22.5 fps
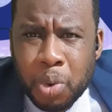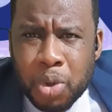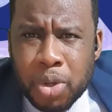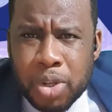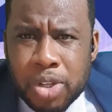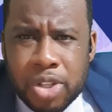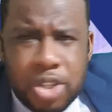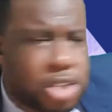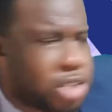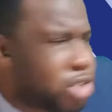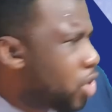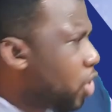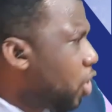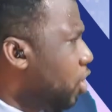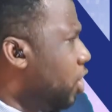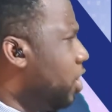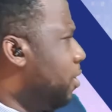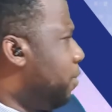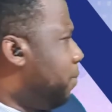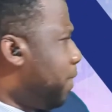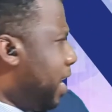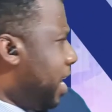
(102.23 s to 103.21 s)
So
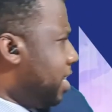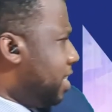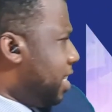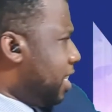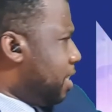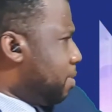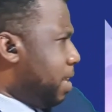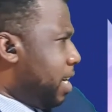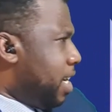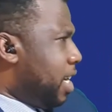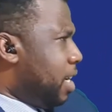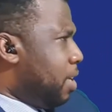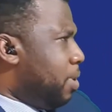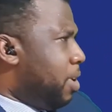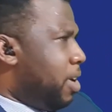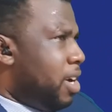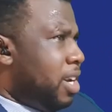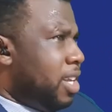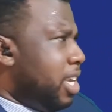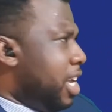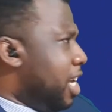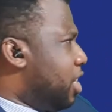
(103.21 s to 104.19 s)
the fastest man of the
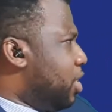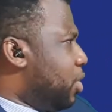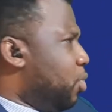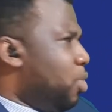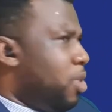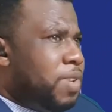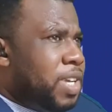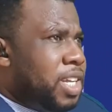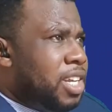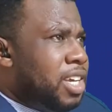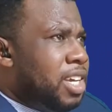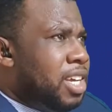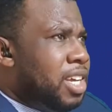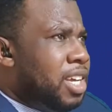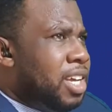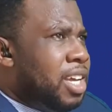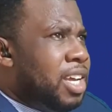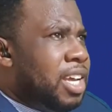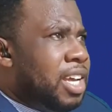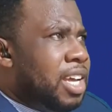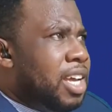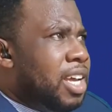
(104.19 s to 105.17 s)
world catch COVID.
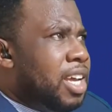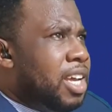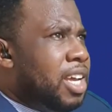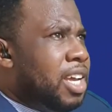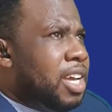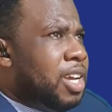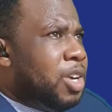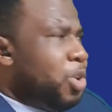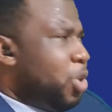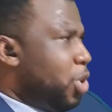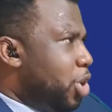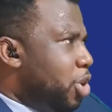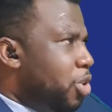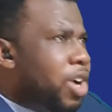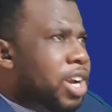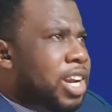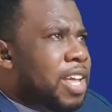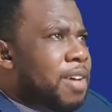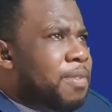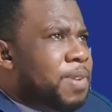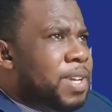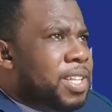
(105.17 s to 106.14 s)
Could you
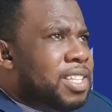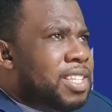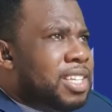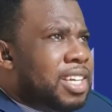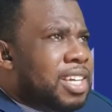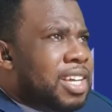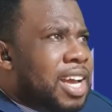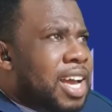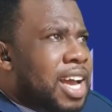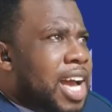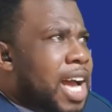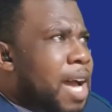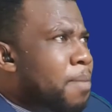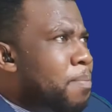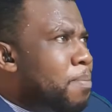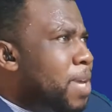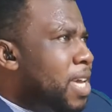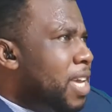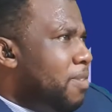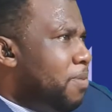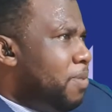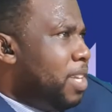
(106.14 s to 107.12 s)
run left it? And
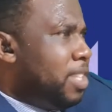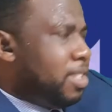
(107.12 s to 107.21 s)
me if it's